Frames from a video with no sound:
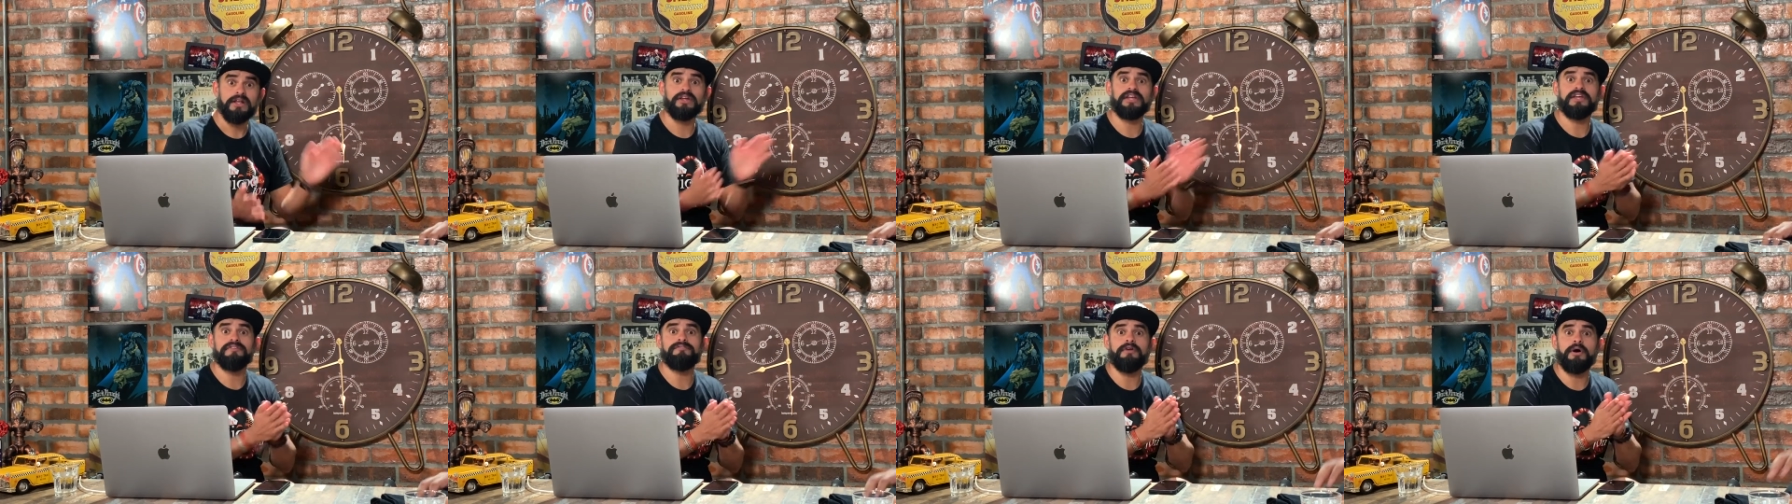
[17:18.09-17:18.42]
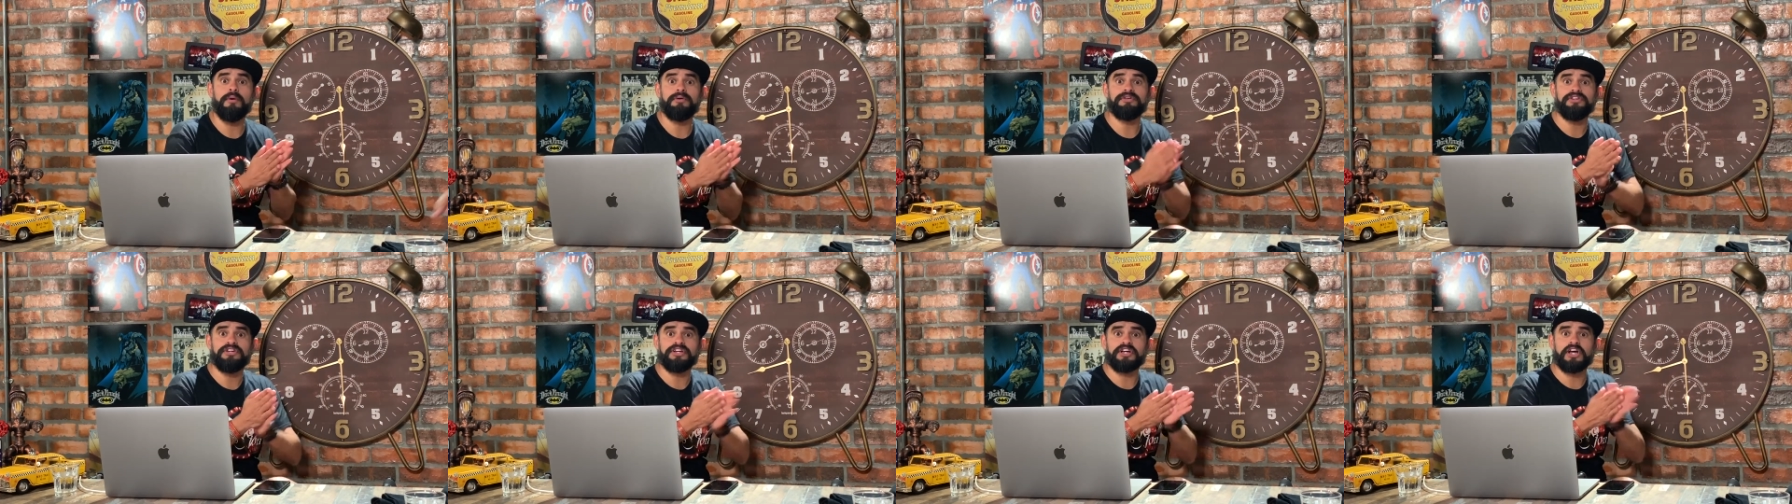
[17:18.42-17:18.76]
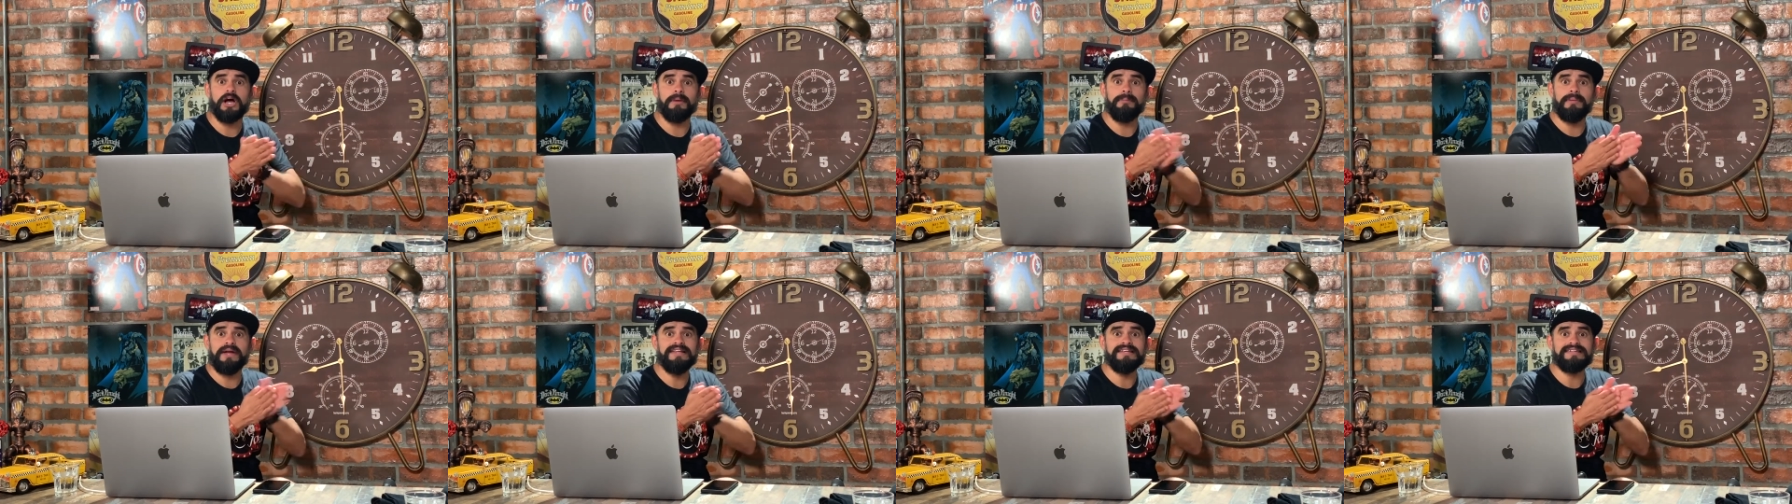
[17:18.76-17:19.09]
Looking forward to the
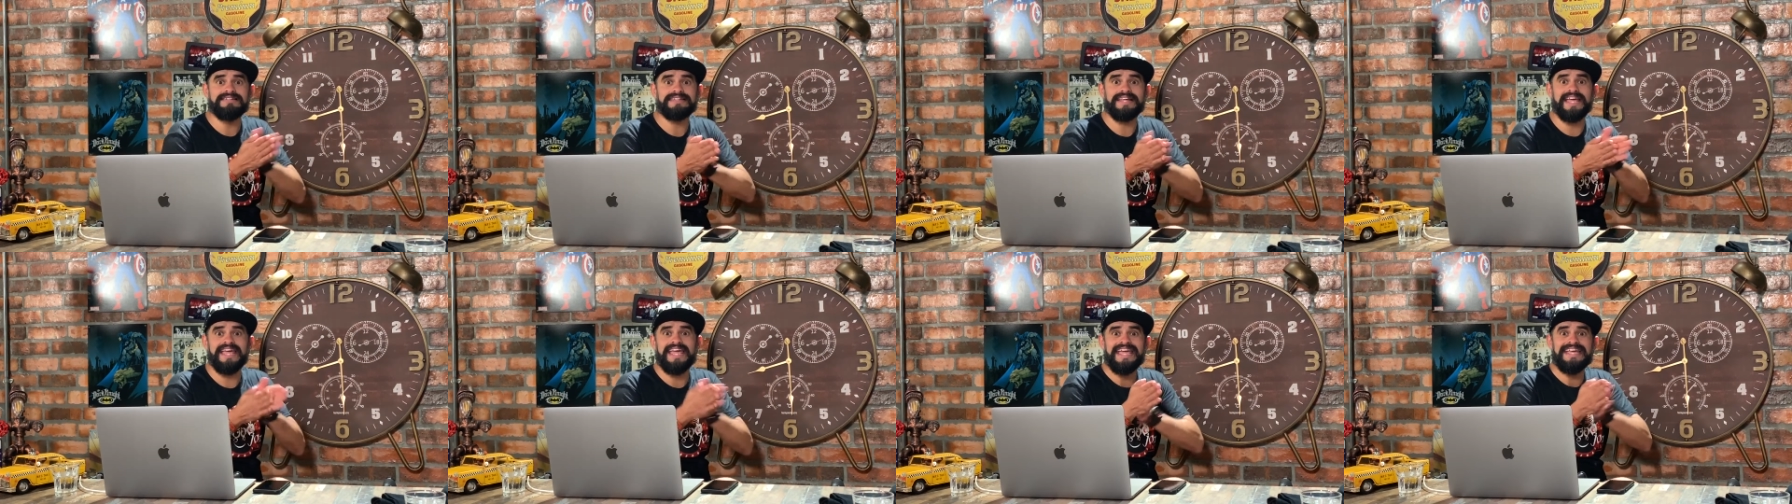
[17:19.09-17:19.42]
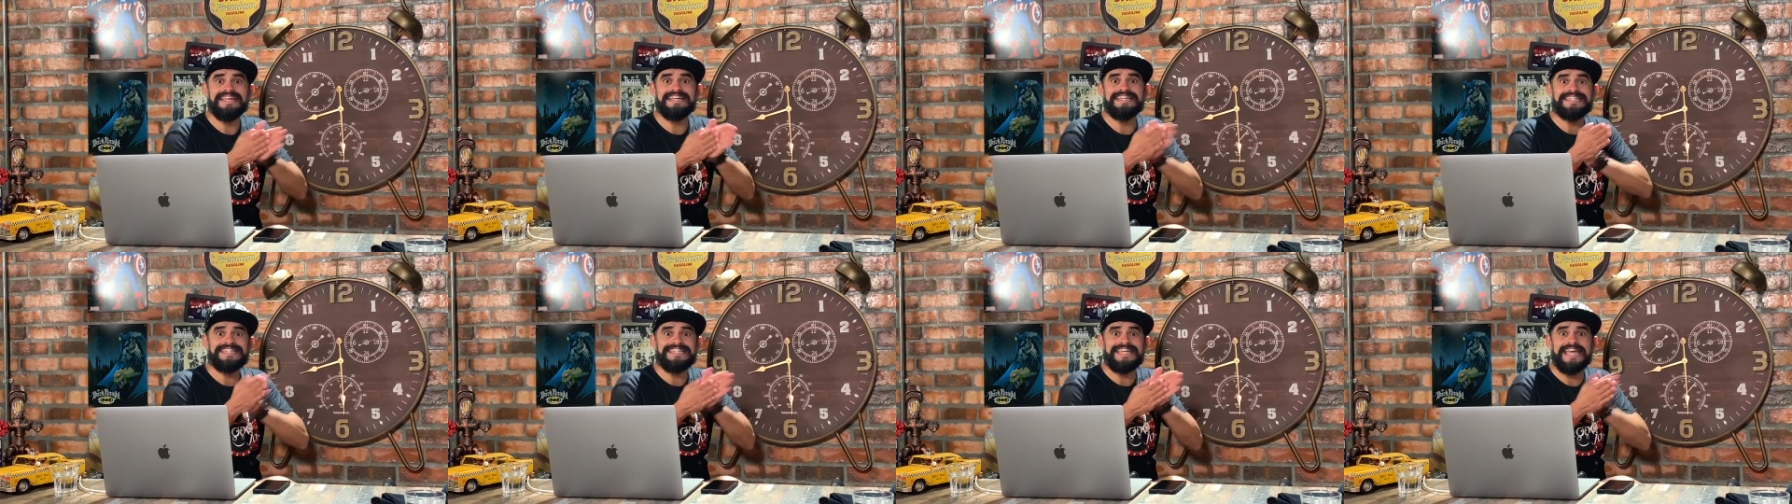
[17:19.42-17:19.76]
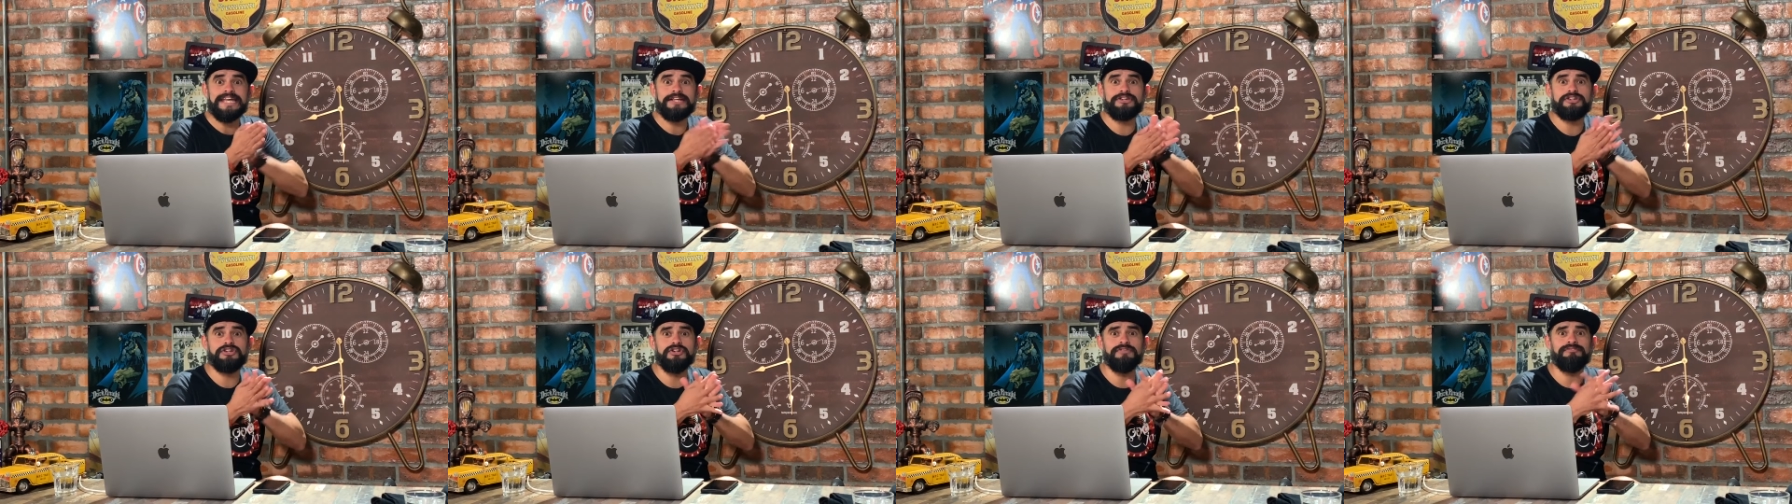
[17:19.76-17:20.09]
comments and
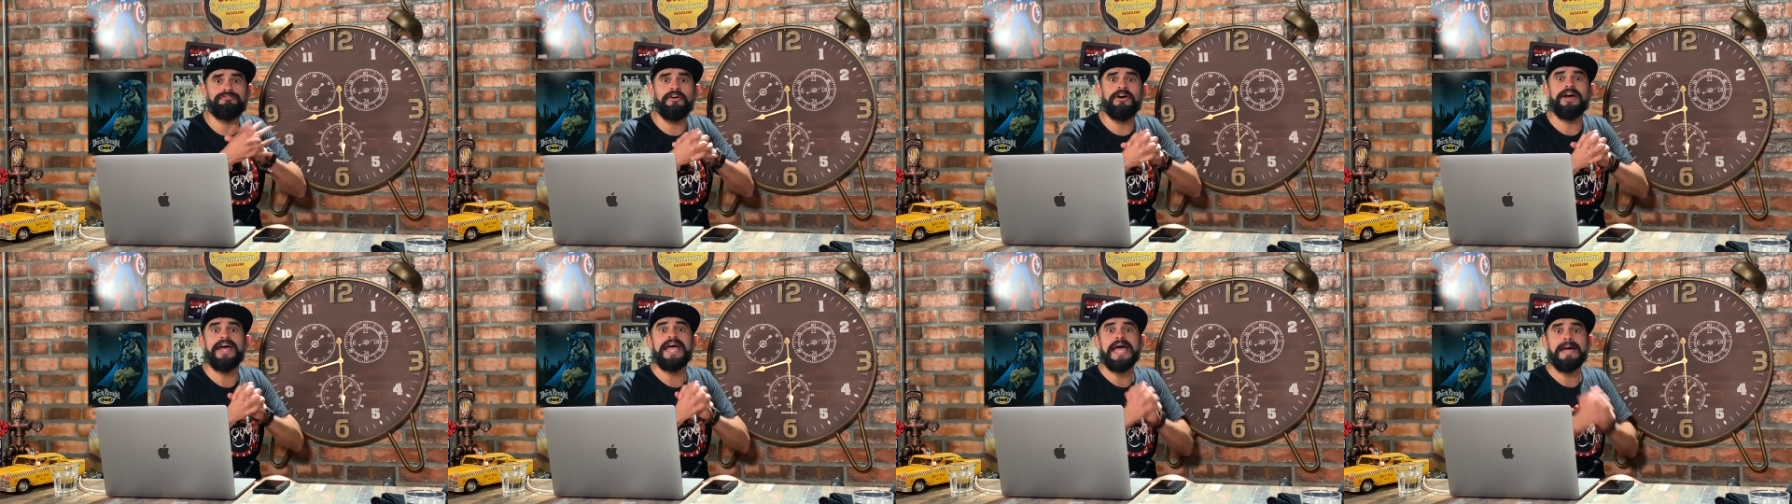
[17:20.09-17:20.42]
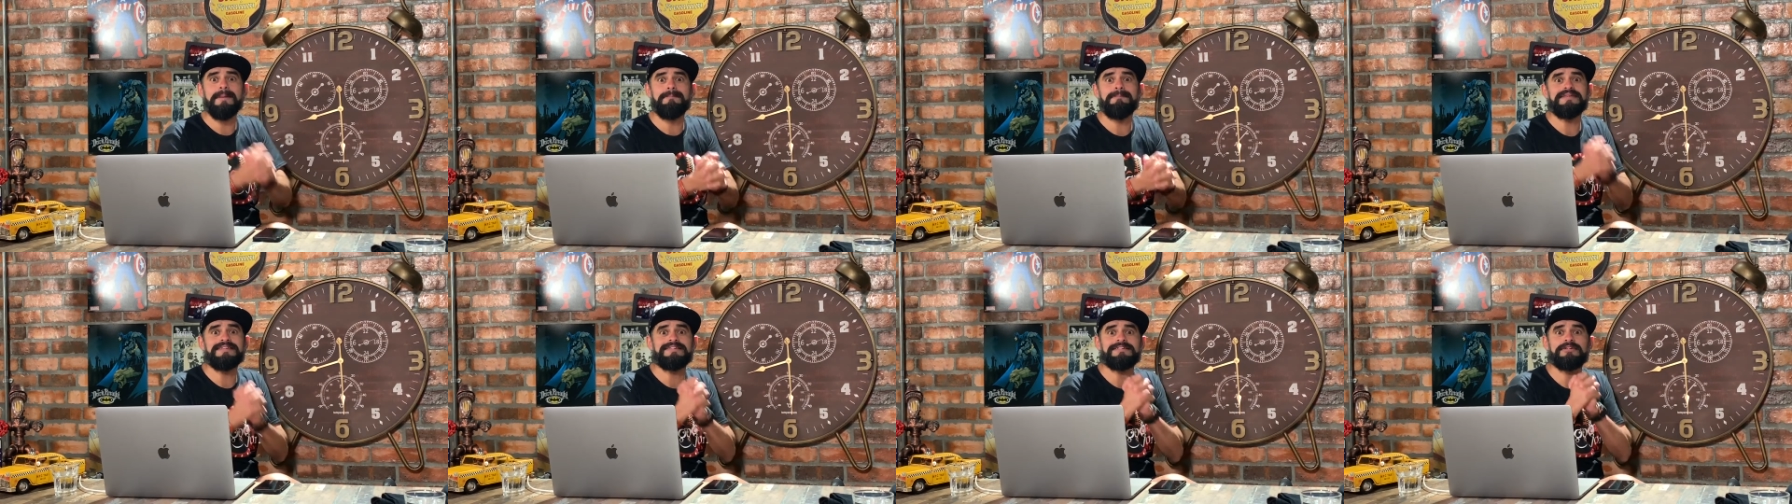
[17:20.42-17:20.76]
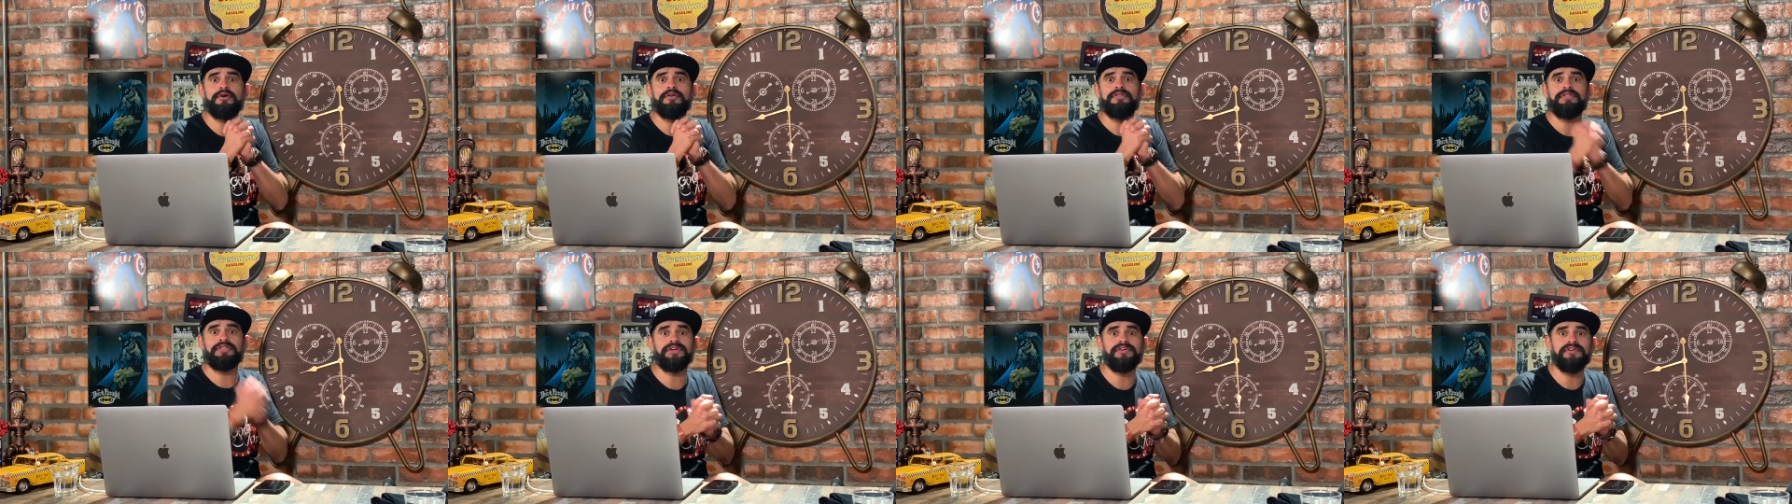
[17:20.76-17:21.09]
stay tuned for
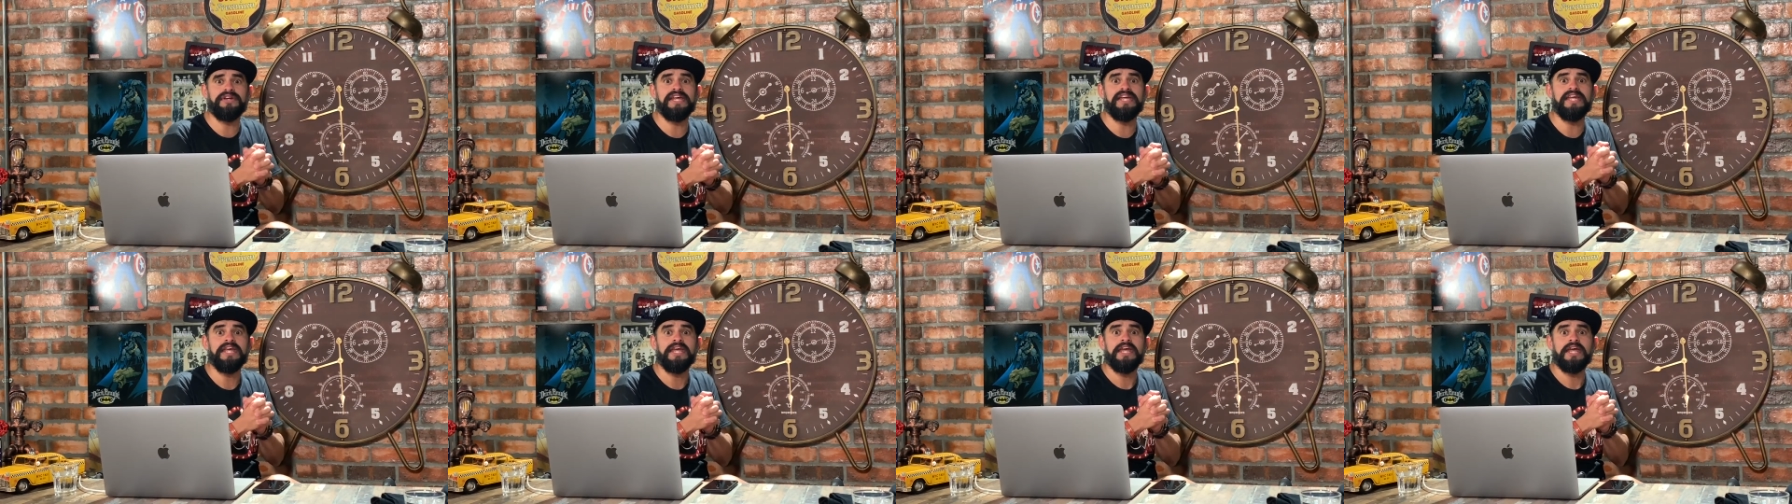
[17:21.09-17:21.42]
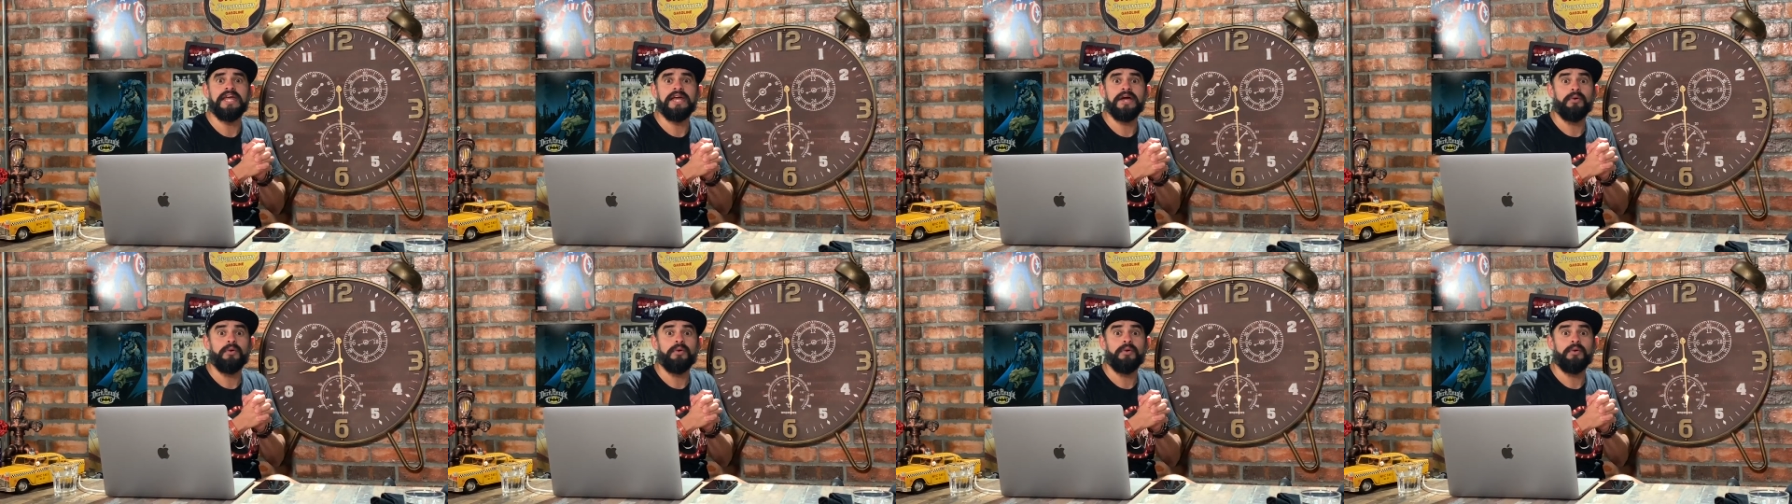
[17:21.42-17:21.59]
episode three.